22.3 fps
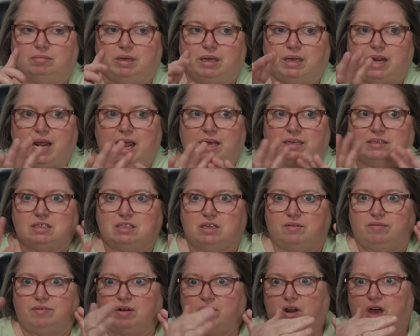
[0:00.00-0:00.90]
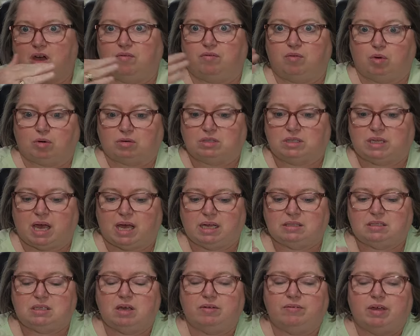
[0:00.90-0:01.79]
has stuff on all four
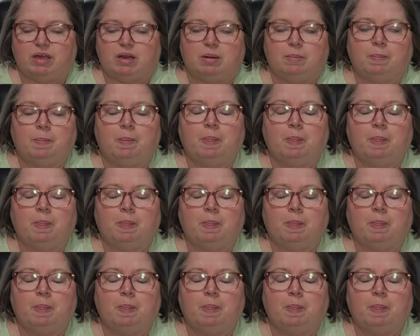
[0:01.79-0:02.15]
sides of it.